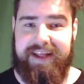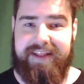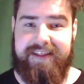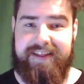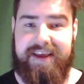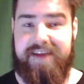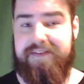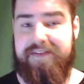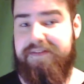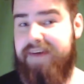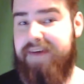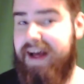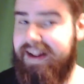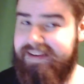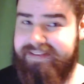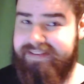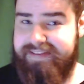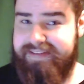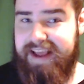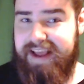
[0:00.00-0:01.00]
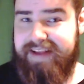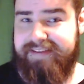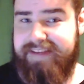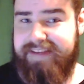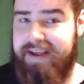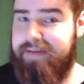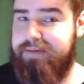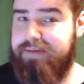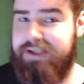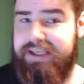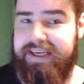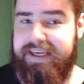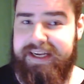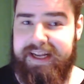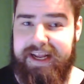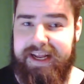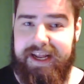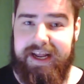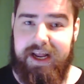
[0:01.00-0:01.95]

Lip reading: the advanced SMG,